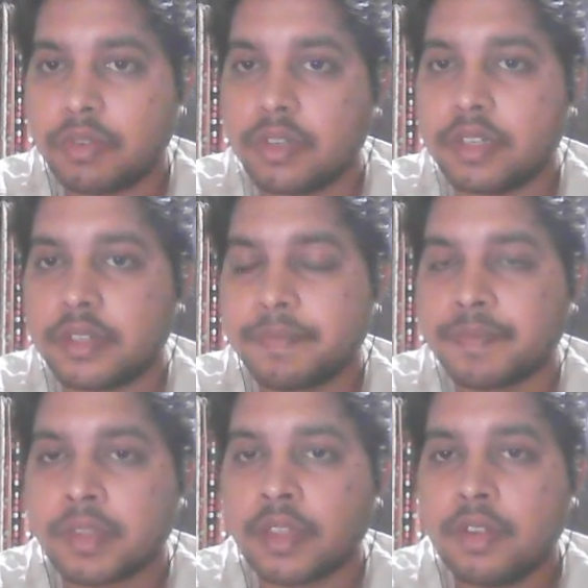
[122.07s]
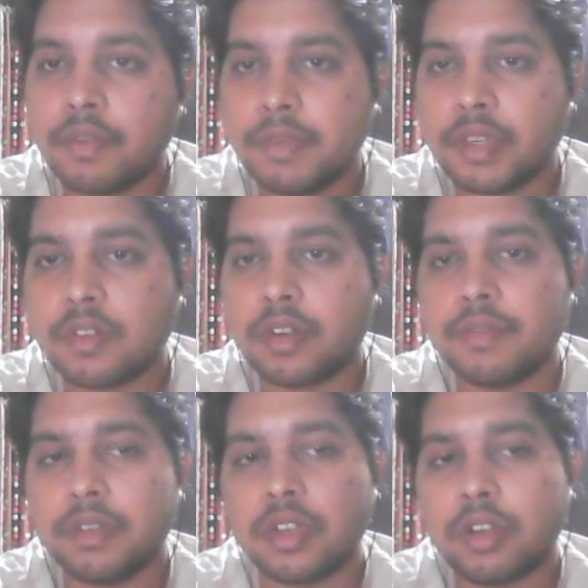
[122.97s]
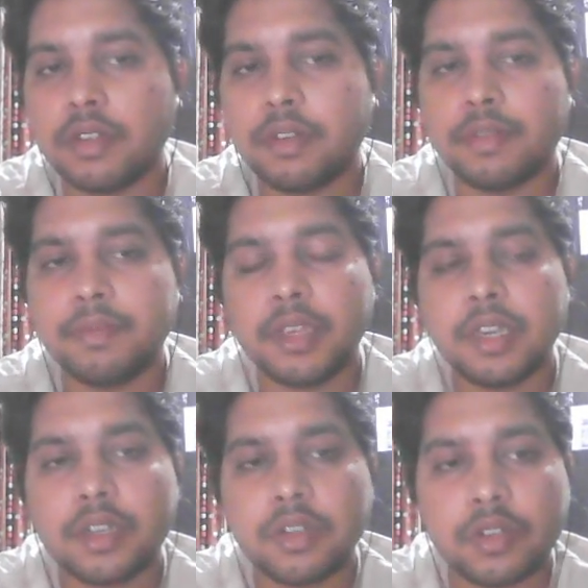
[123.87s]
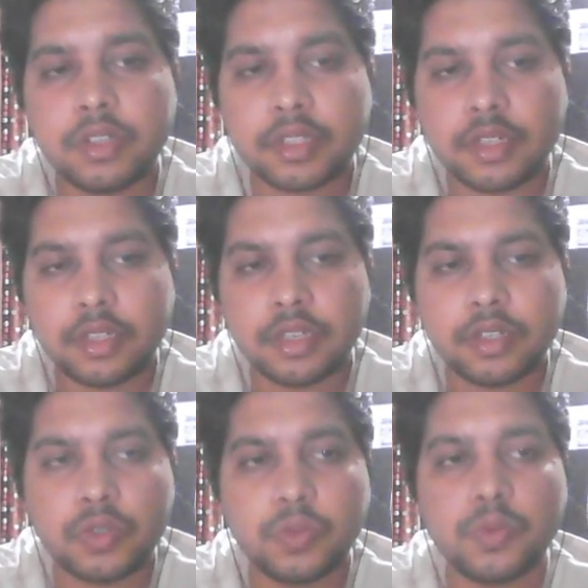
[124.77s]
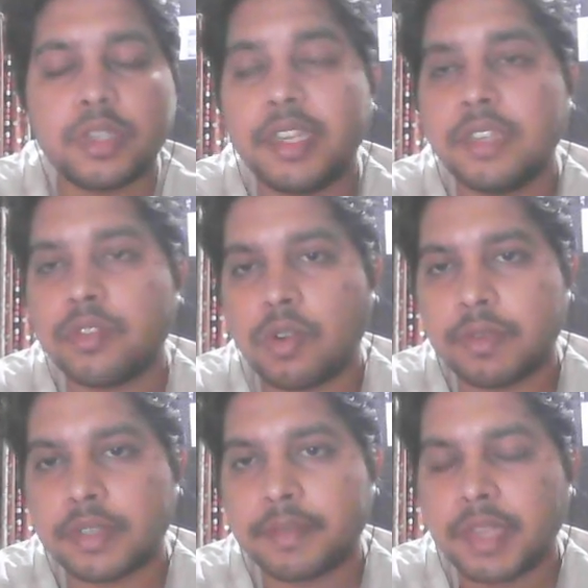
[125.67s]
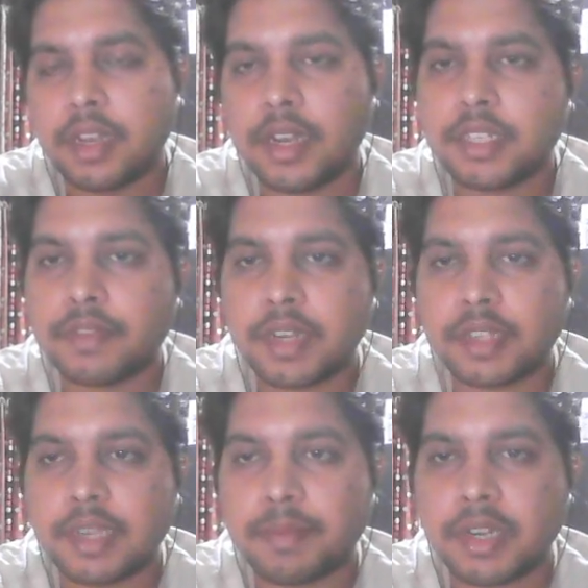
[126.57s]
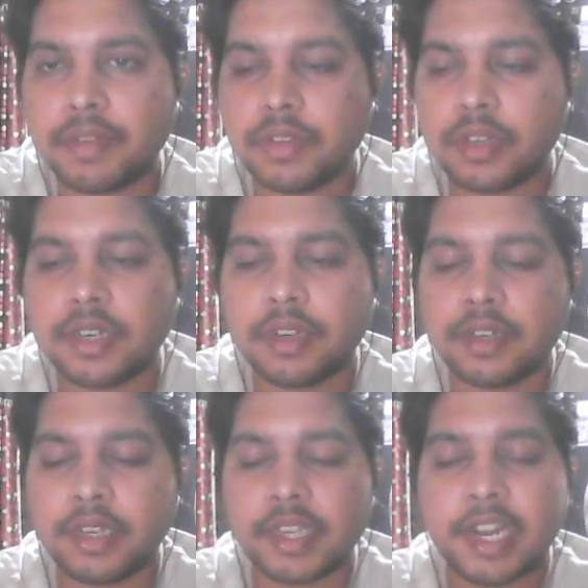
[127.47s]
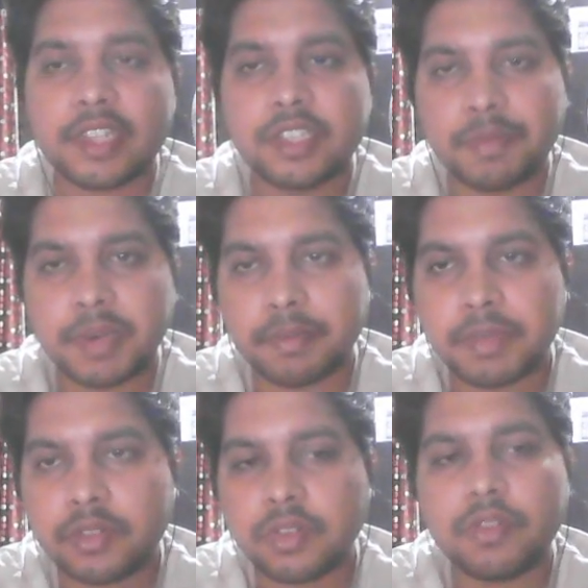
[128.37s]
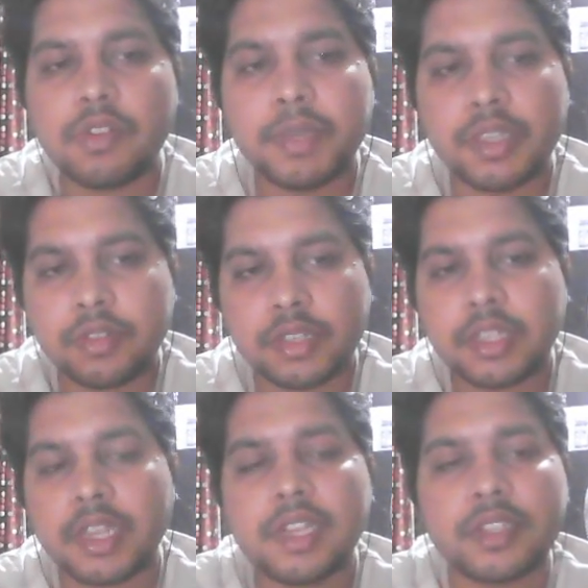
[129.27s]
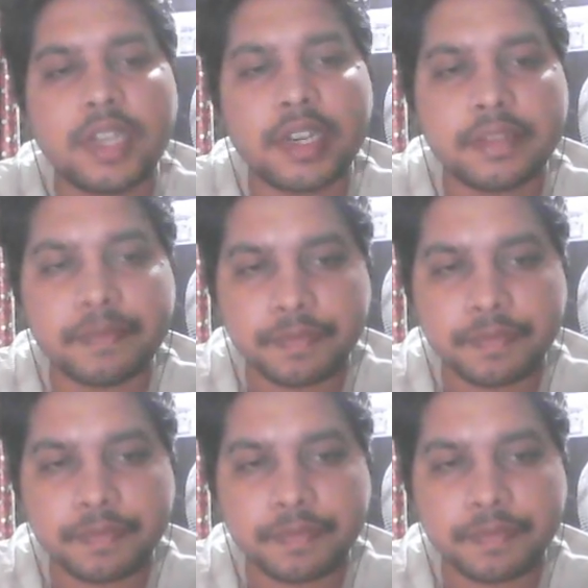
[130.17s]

we are gonna work we are gonna choose any solver. Let's say for example if you are in a crash department, so you will be using the LS-DYNA